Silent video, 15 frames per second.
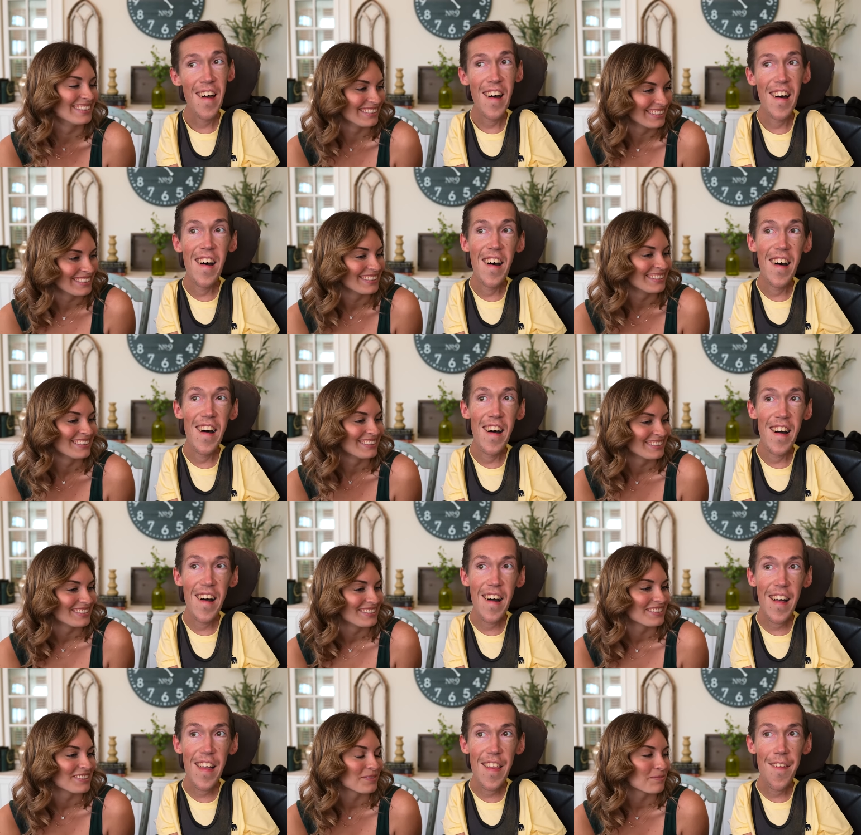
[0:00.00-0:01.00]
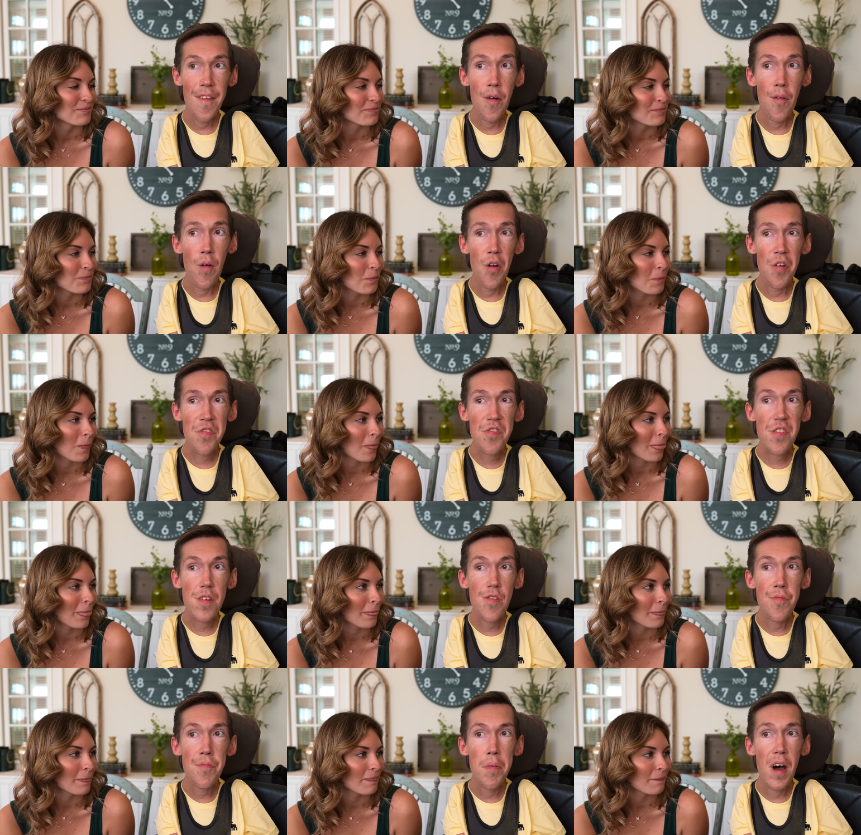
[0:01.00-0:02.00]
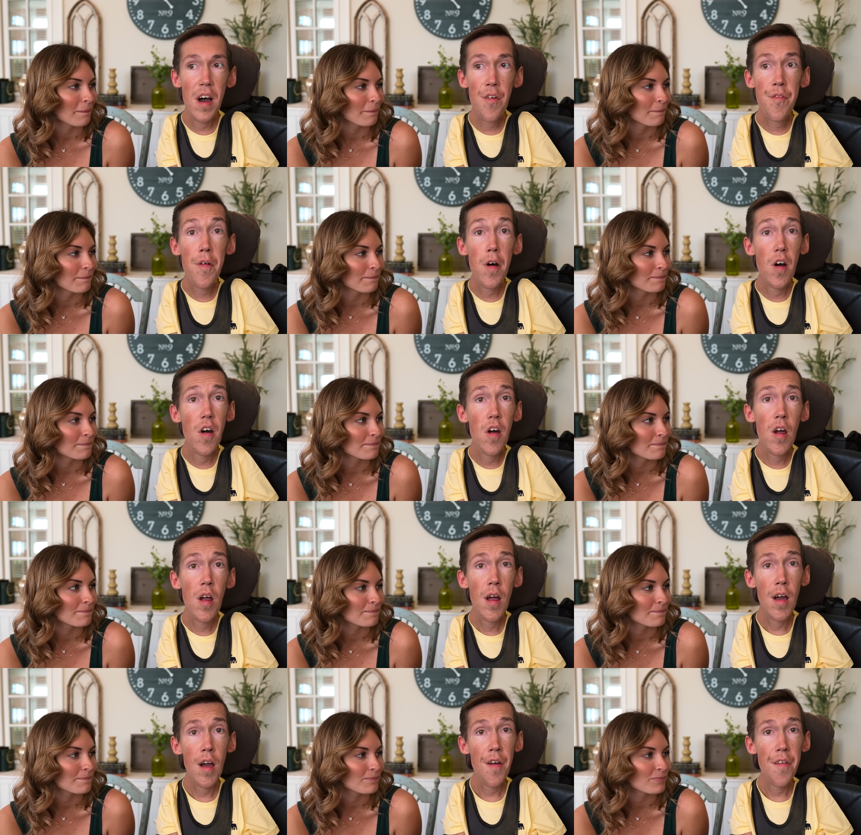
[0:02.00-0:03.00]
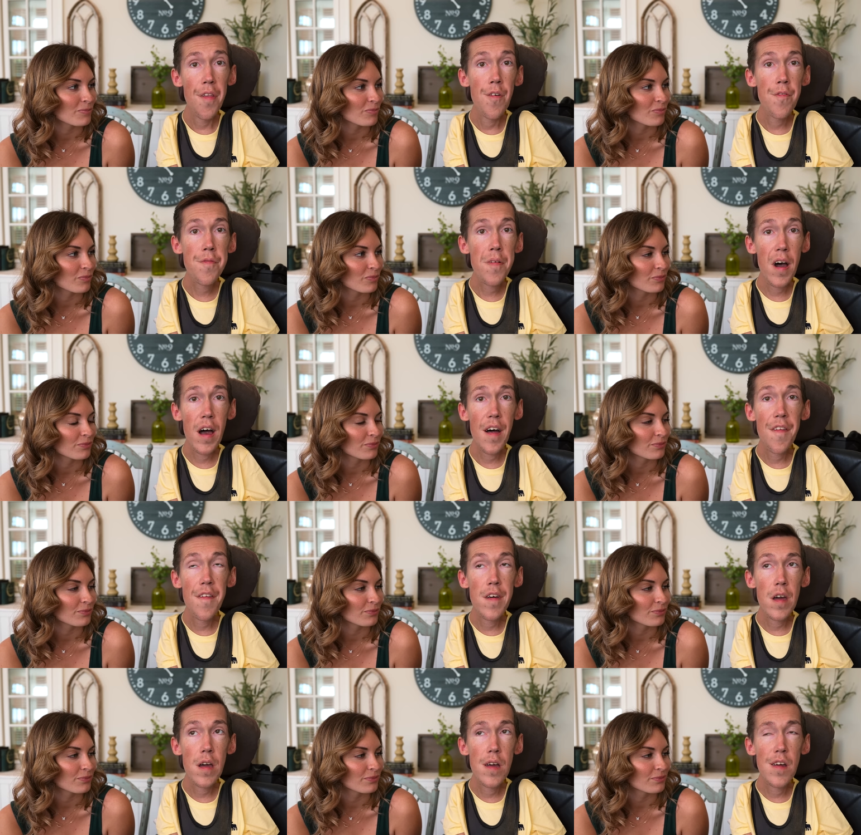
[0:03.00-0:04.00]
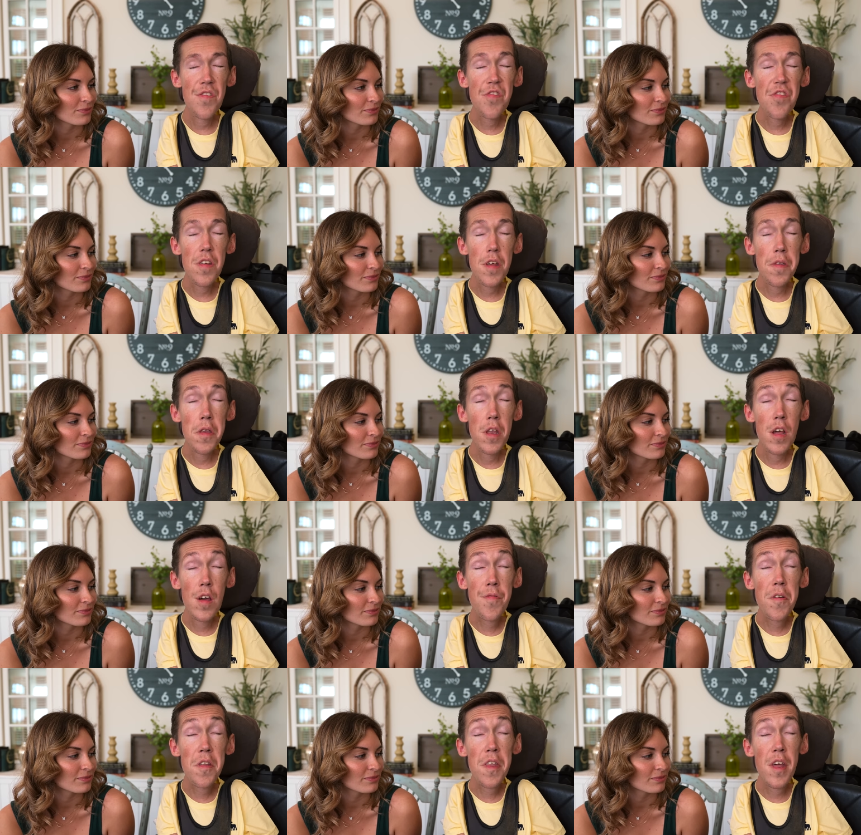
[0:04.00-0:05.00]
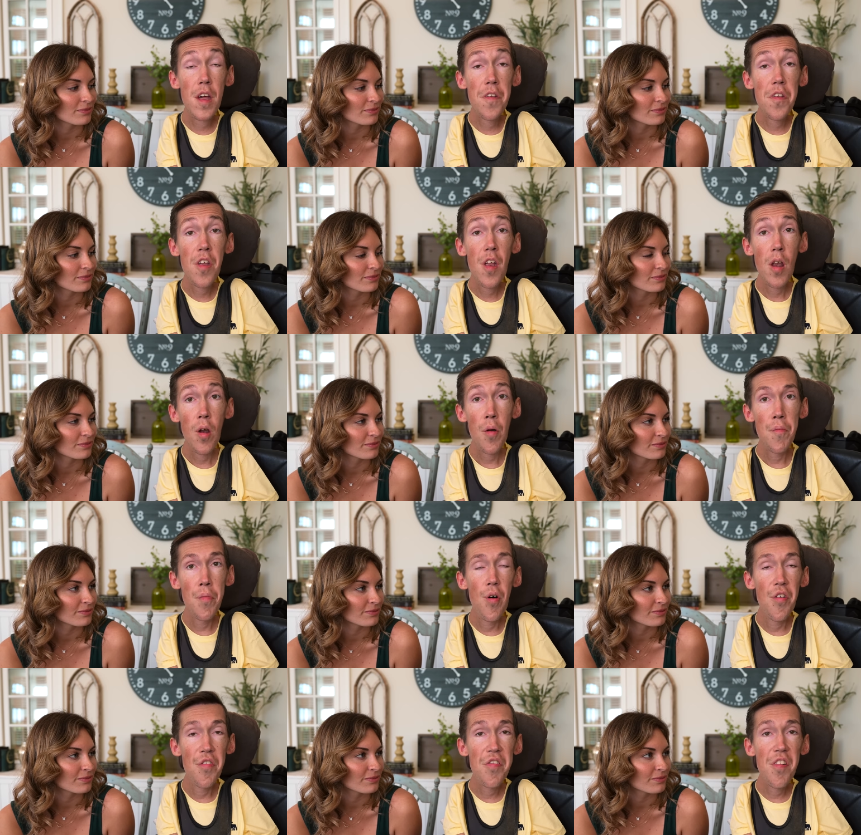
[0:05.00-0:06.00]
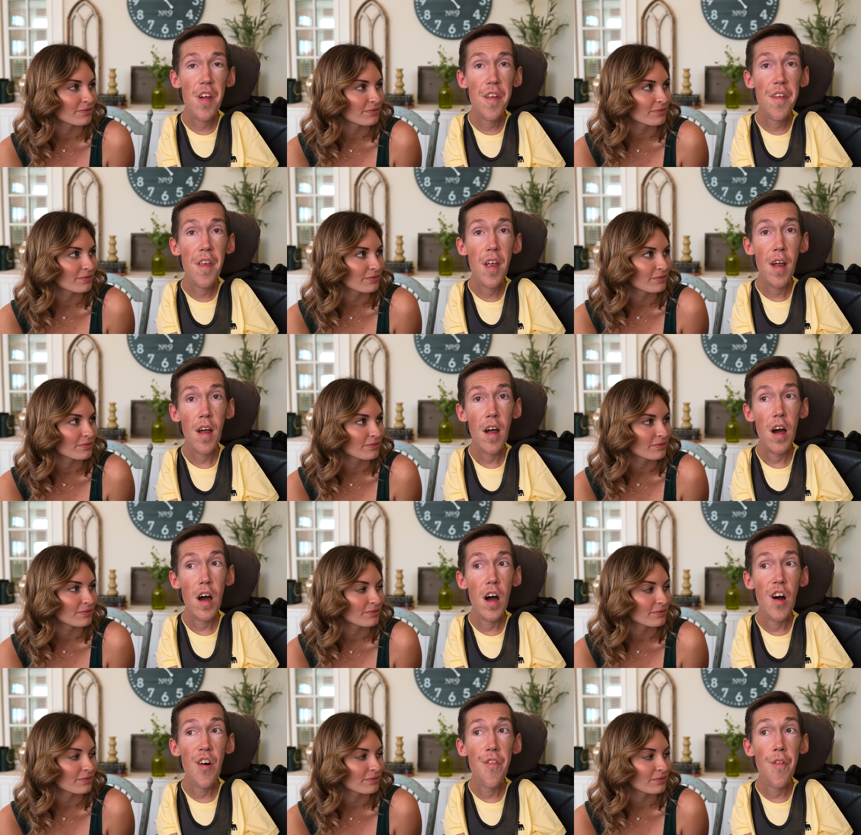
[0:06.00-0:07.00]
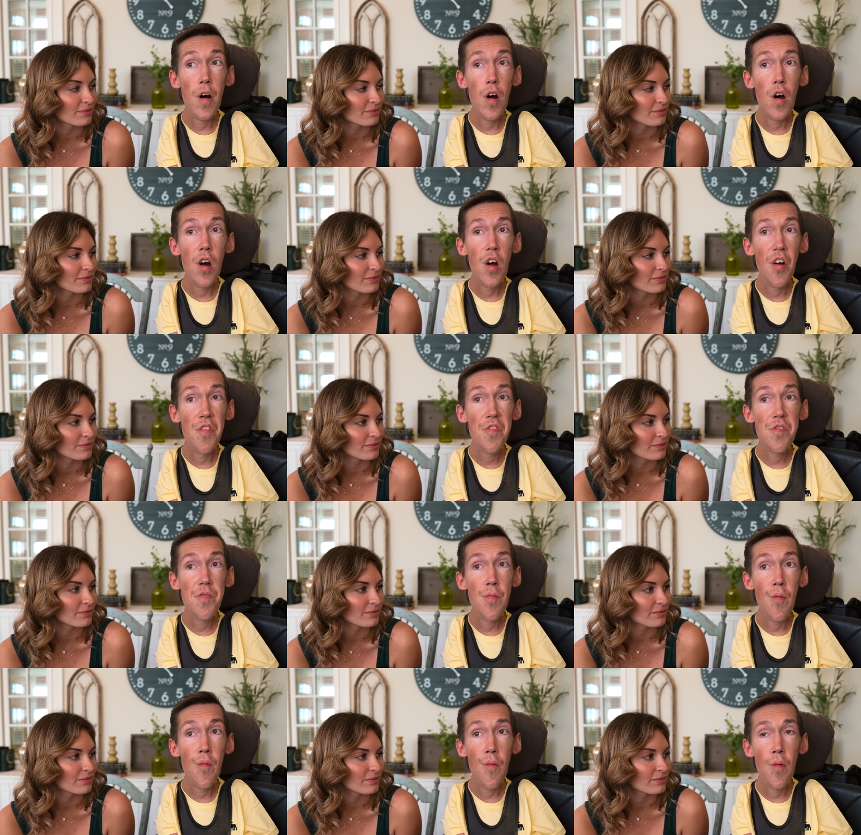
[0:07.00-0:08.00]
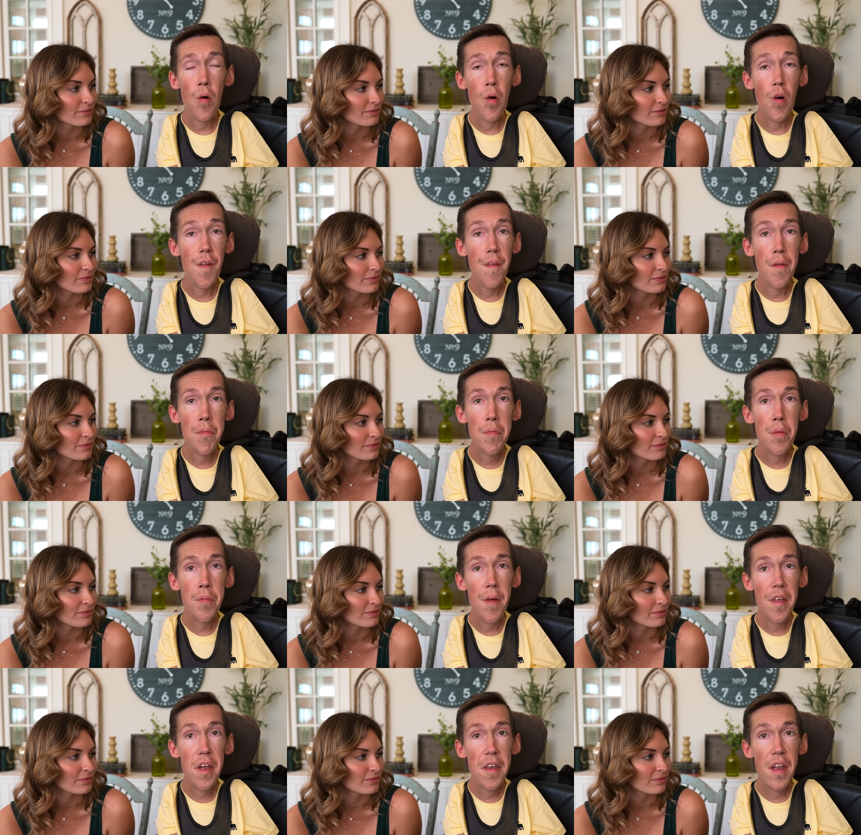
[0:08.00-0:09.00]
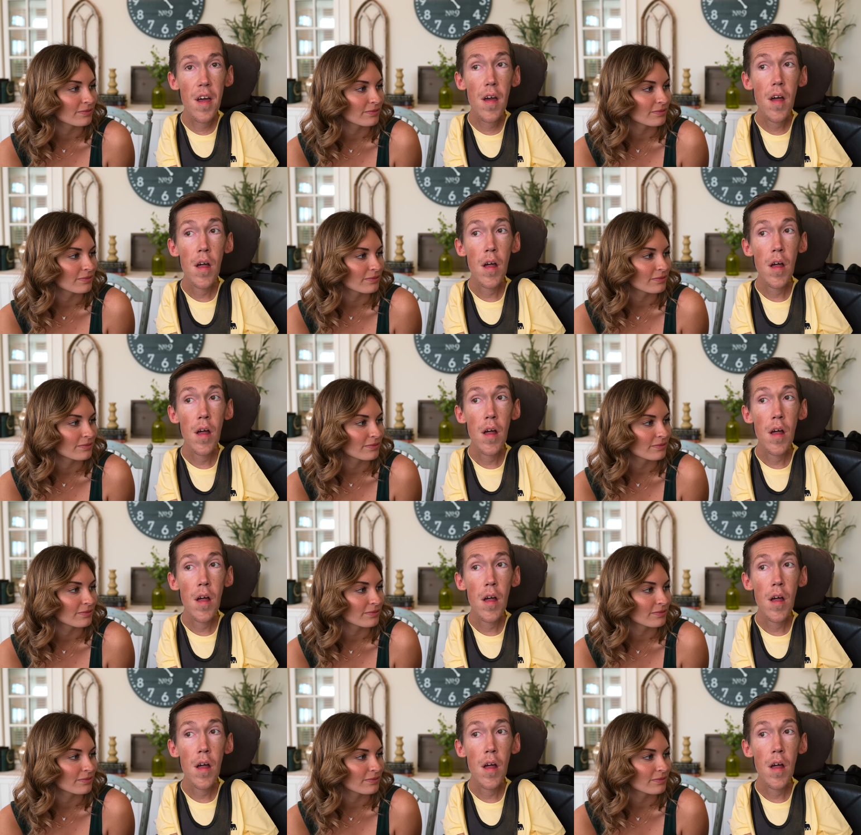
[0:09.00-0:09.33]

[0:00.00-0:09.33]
Speaker 1: Uh, the worst is by far the fact that a significant portion of our world, the people in it,